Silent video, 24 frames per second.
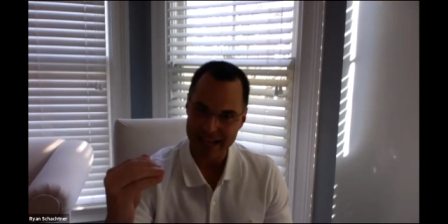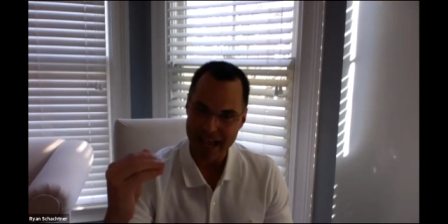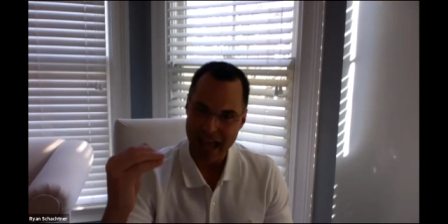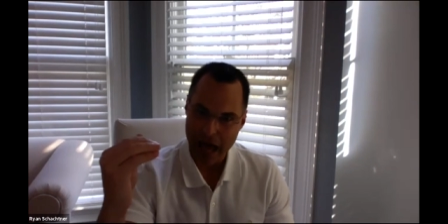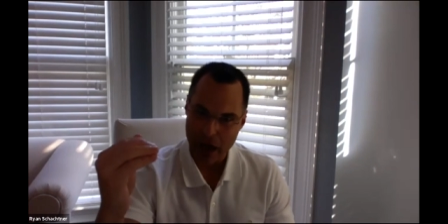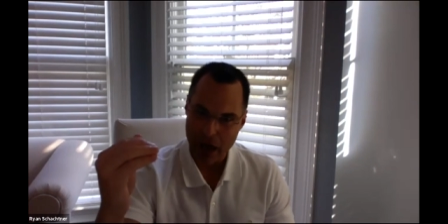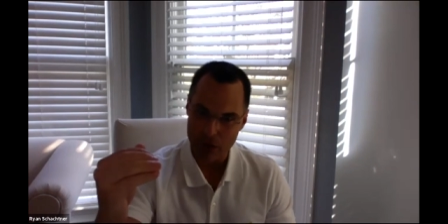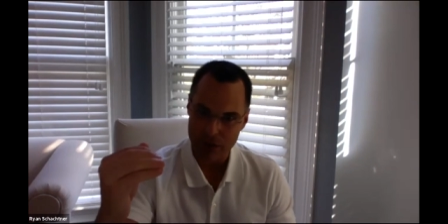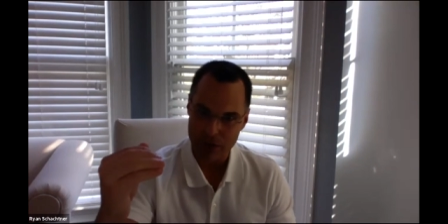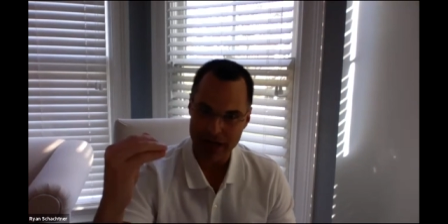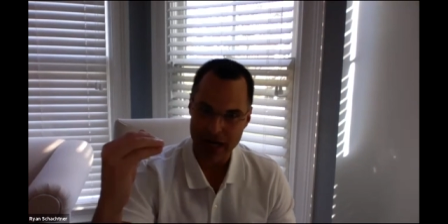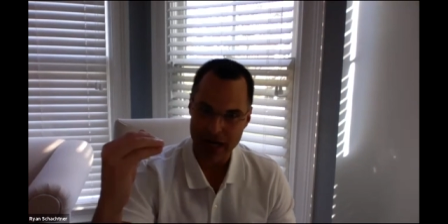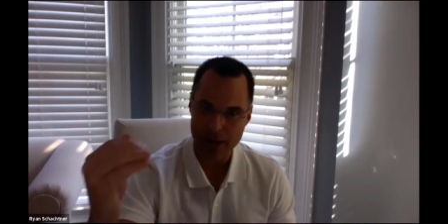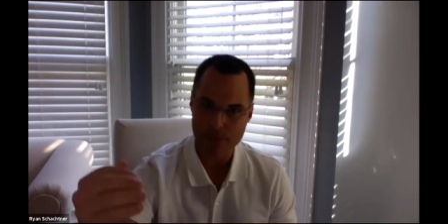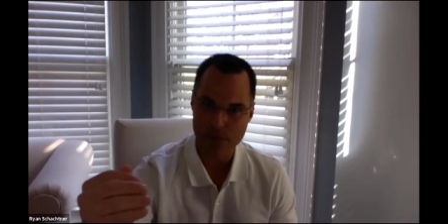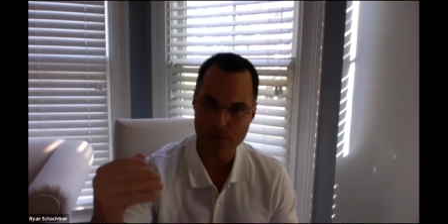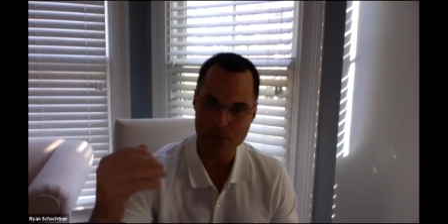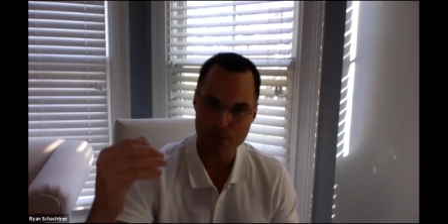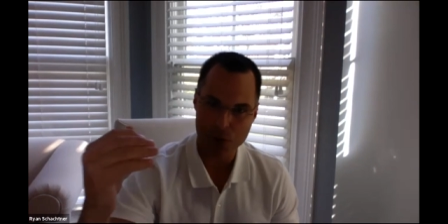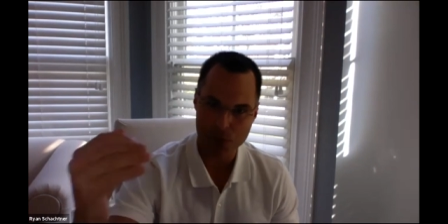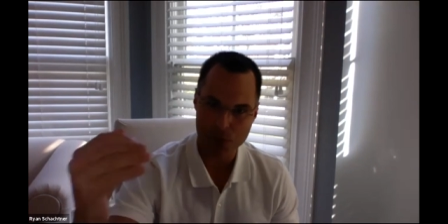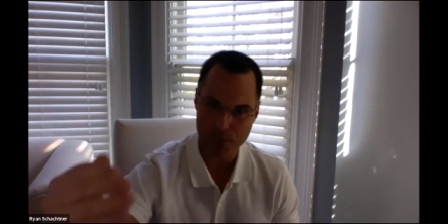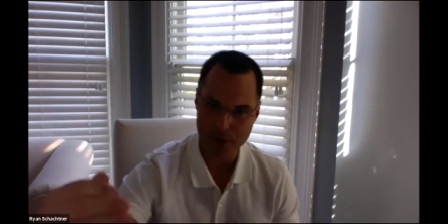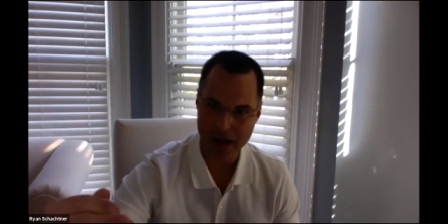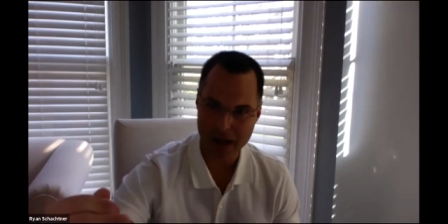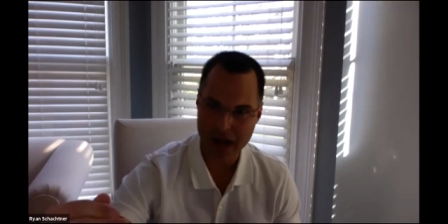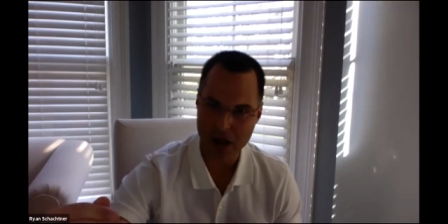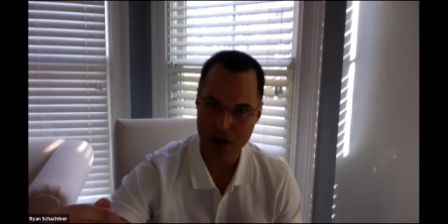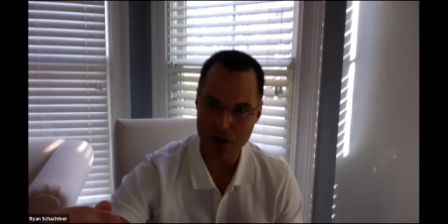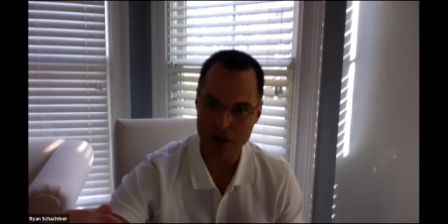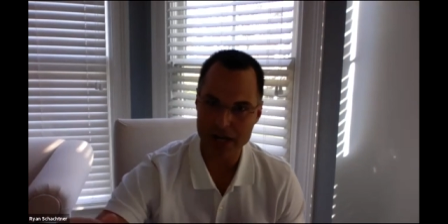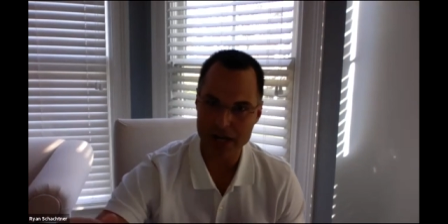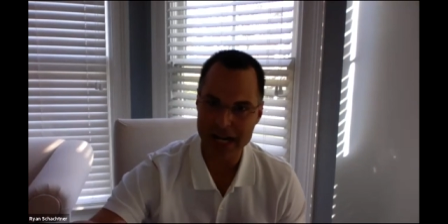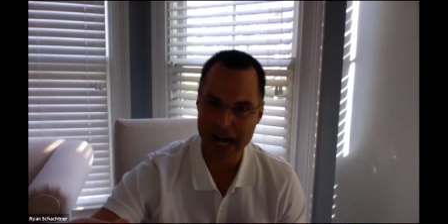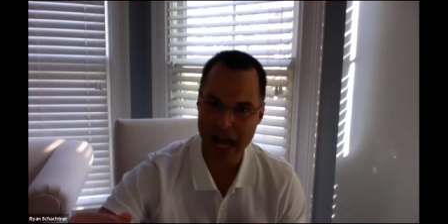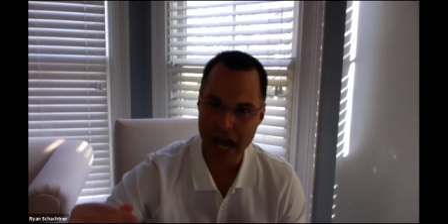How can I be
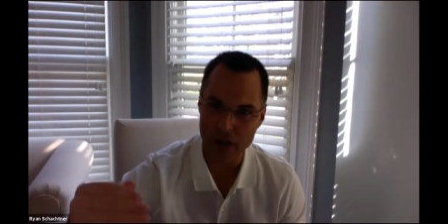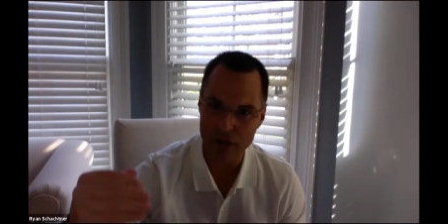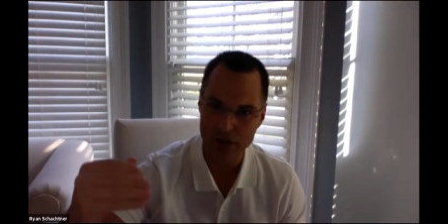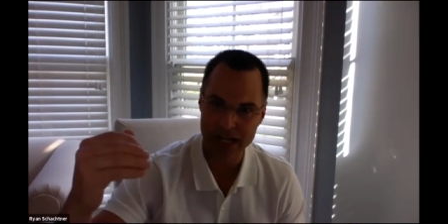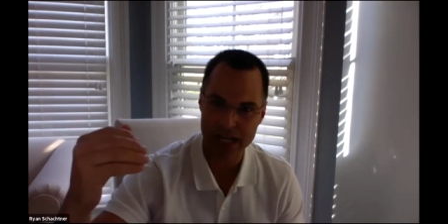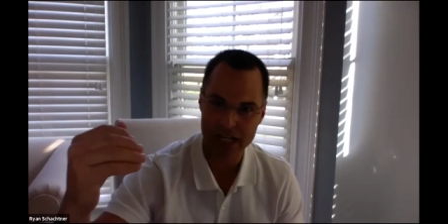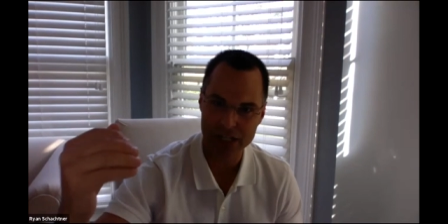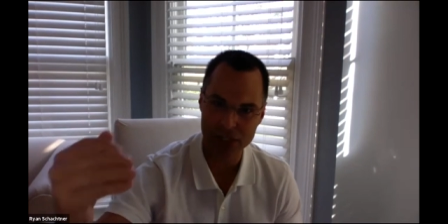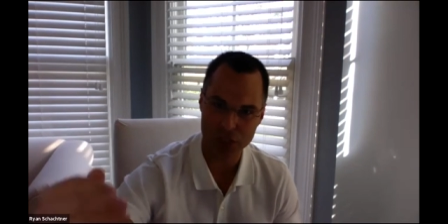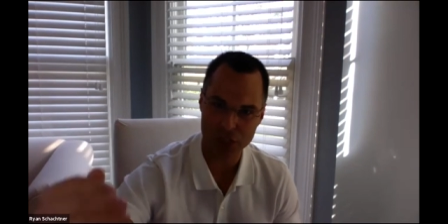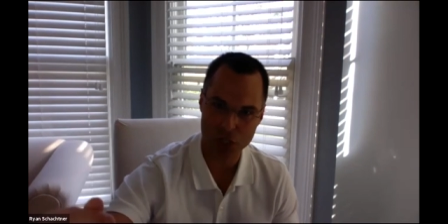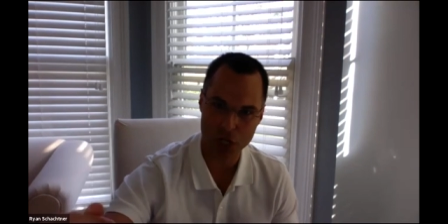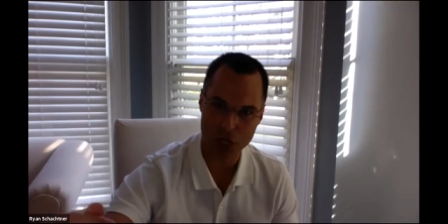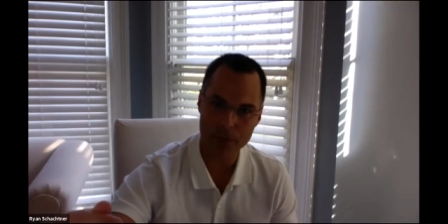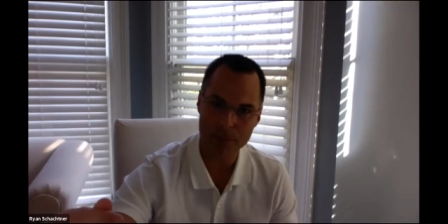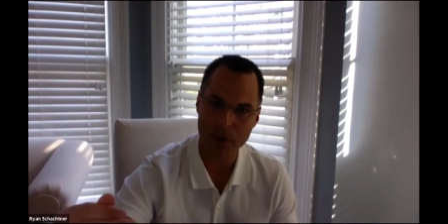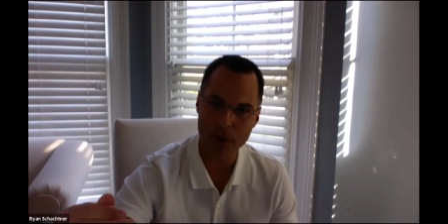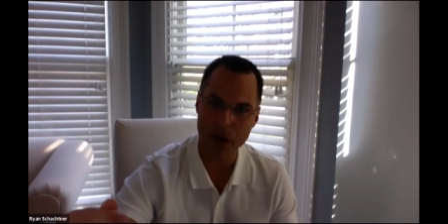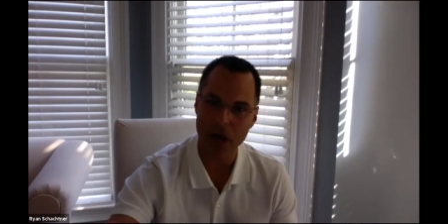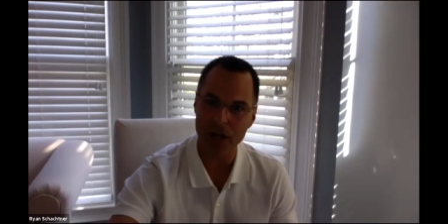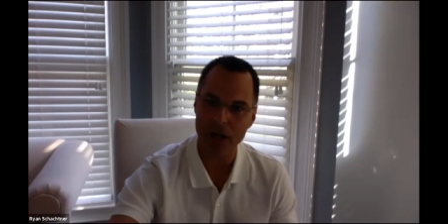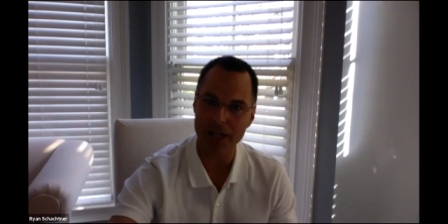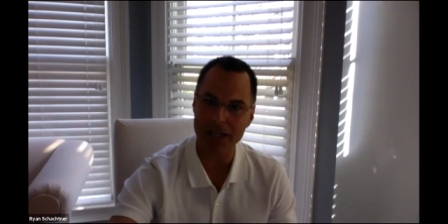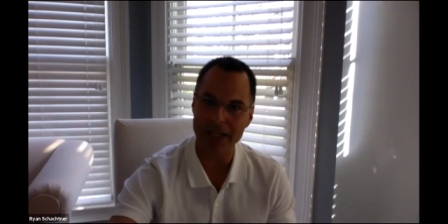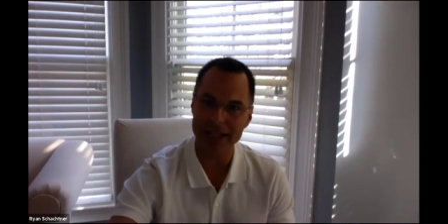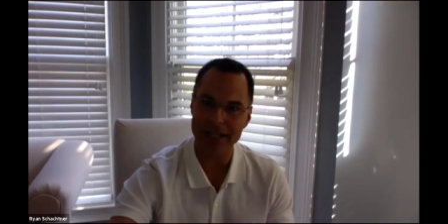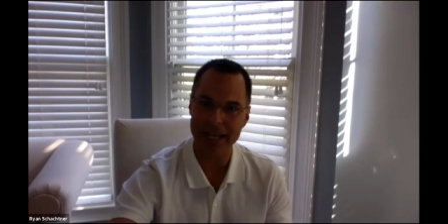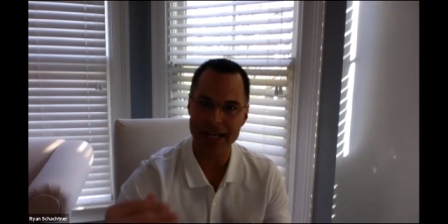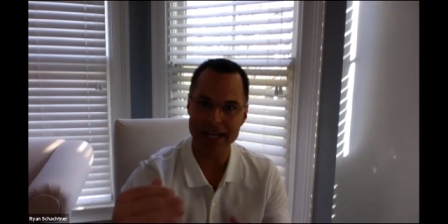prepared? And how can I jump on it